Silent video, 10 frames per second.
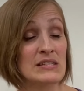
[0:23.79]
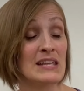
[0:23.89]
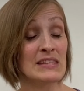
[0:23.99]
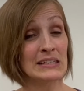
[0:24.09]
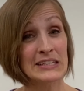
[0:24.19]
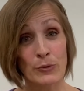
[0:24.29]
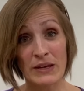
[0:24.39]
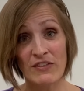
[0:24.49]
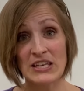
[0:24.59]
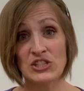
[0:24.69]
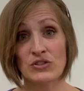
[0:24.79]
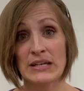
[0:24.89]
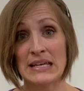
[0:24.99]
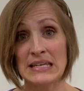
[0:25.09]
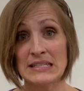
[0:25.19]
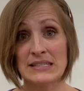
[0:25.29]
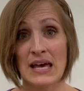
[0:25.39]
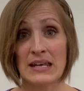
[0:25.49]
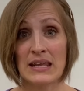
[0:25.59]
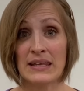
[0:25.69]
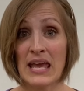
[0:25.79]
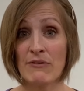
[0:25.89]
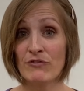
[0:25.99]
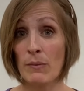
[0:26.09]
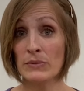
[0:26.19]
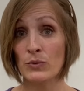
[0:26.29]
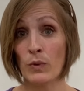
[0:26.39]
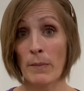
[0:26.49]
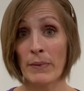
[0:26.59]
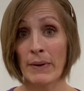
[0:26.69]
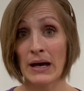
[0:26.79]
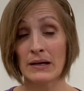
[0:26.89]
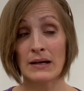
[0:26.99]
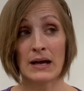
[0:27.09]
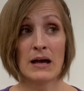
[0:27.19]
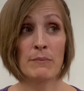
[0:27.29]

The little bit of history is that it came from Luwampabang.